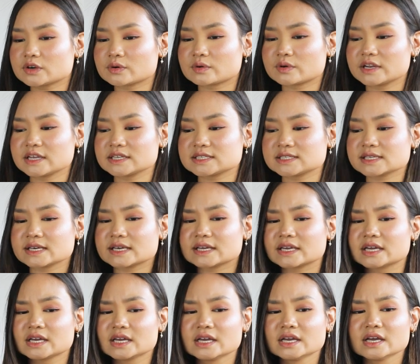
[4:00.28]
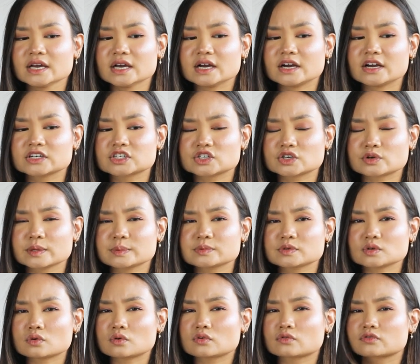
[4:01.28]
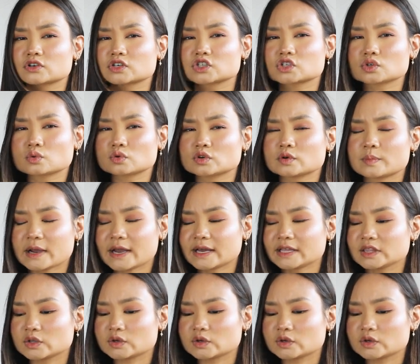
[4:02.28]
of creates like a draped over shoulder pad